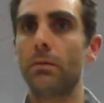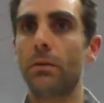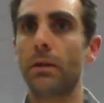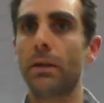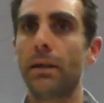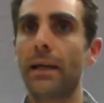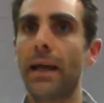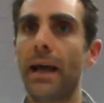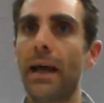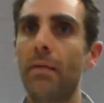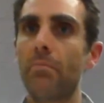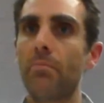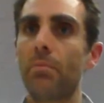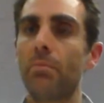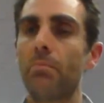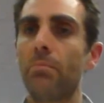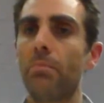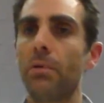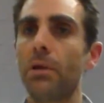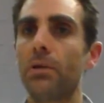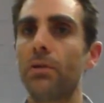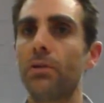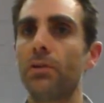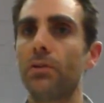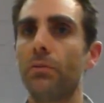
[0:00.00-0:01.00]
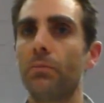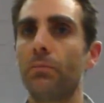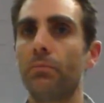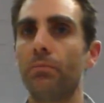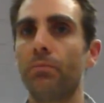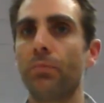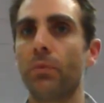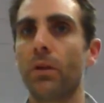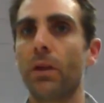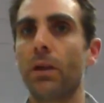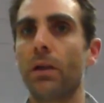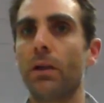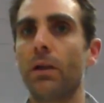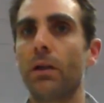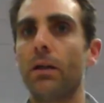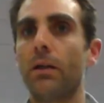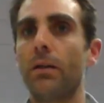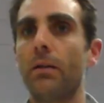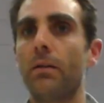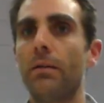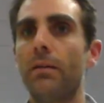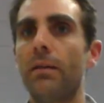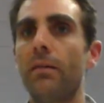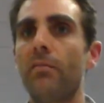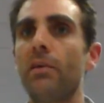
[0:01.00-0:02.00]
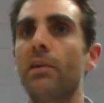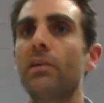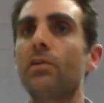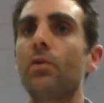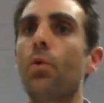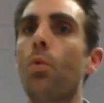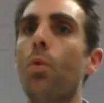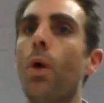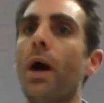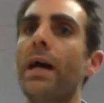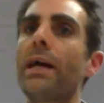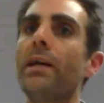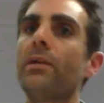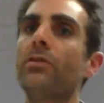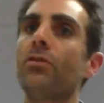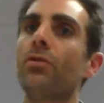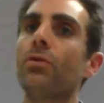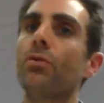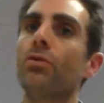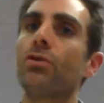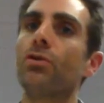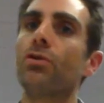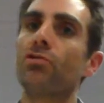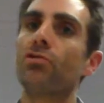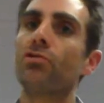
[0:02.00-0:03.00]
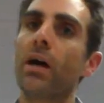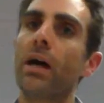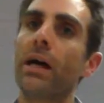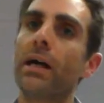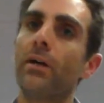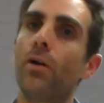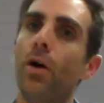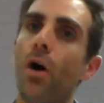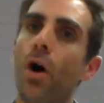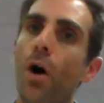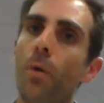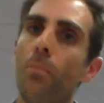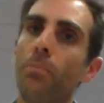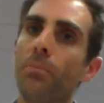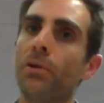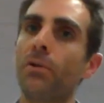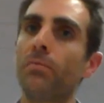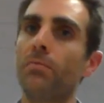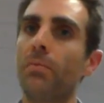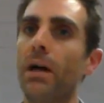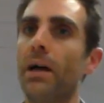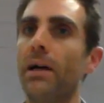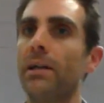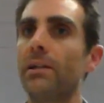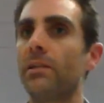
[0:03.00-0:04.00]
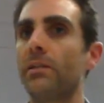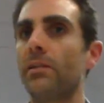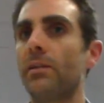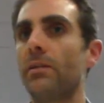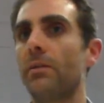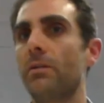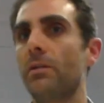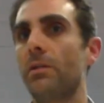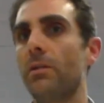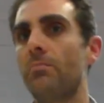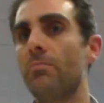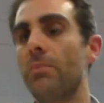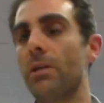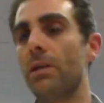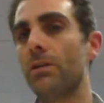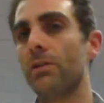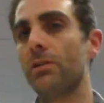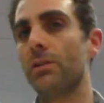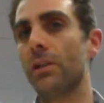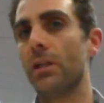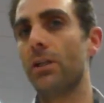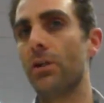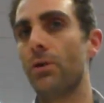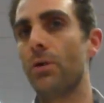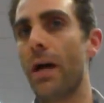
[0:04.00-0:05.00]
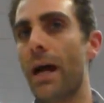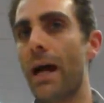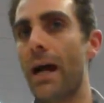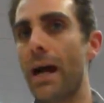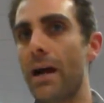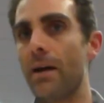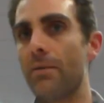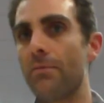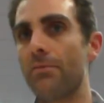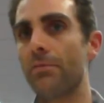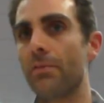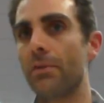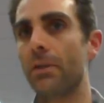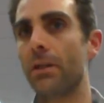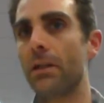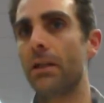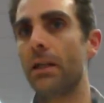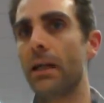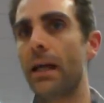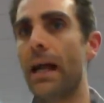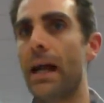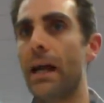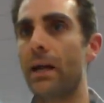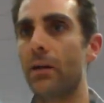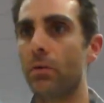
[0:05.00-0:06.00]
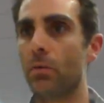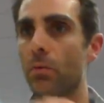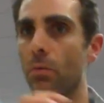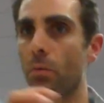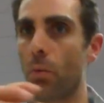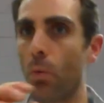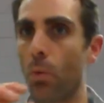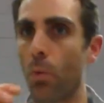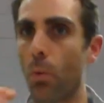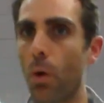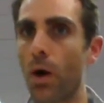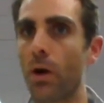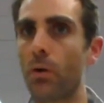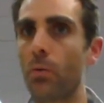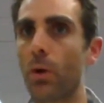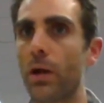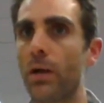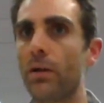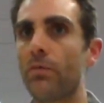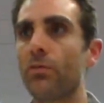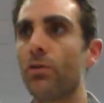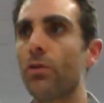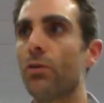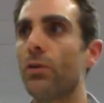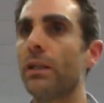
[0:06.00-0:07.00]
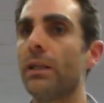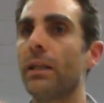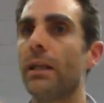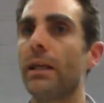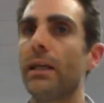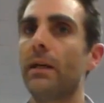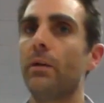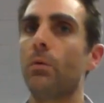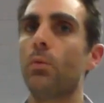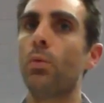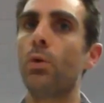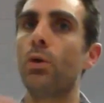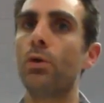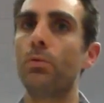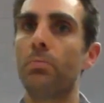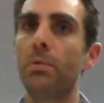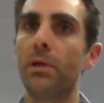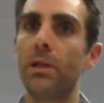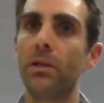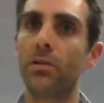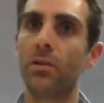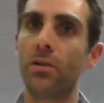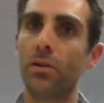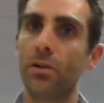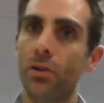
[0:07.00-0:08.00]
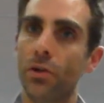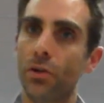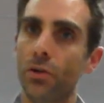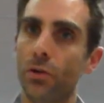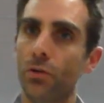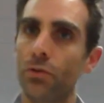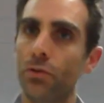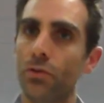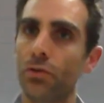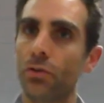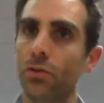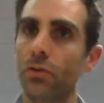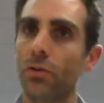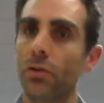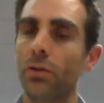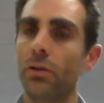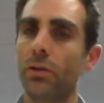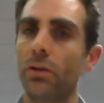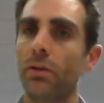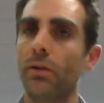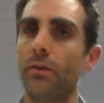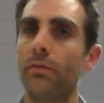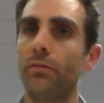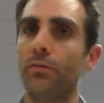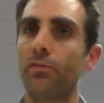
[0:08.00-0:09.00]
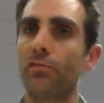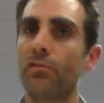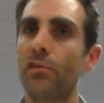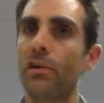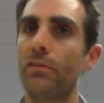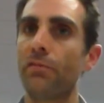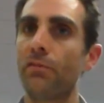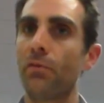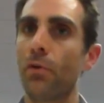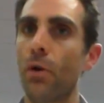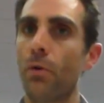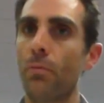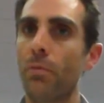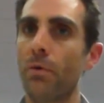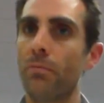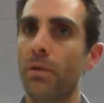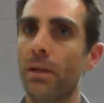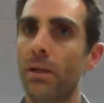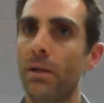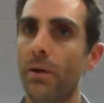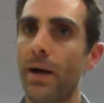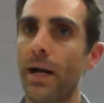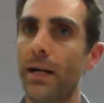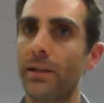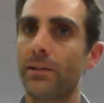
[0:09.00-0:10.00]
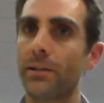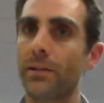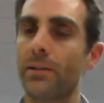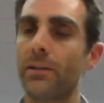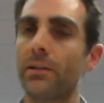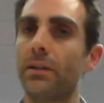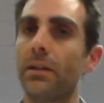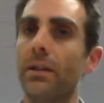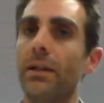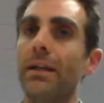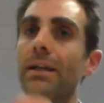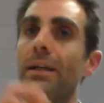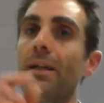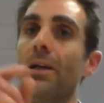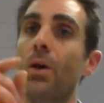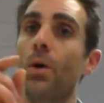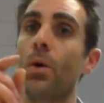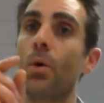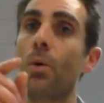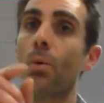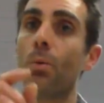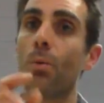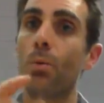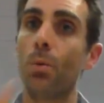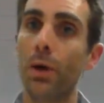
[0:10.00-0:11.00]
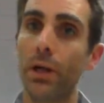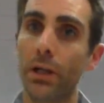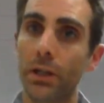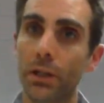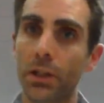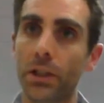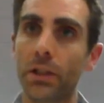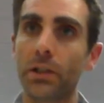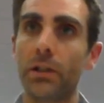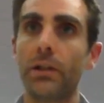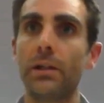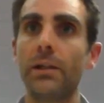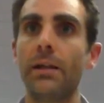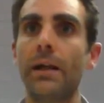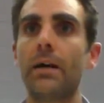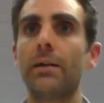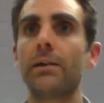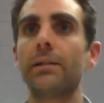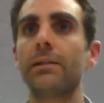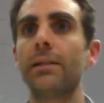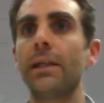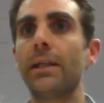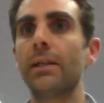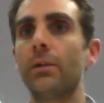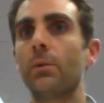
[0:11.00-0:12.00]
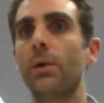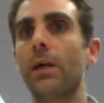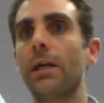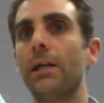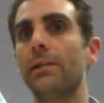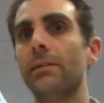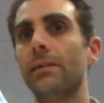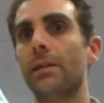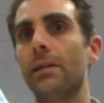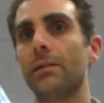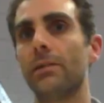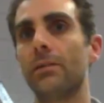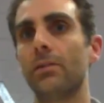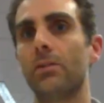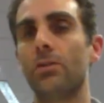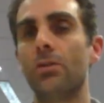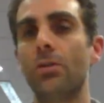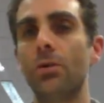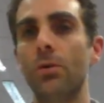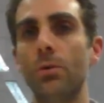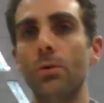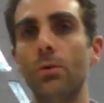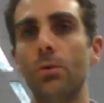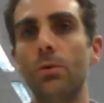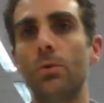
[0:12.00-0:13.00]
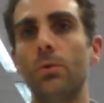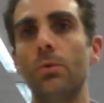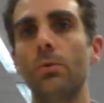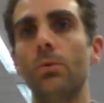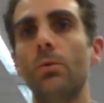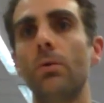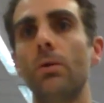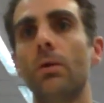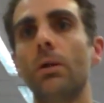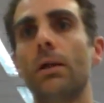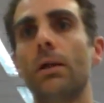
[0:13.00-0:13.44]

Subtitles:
camp, because there is a way to try and optimize the meals that you have. And one way of doing it would be to use free-form amino acids, which now segues us to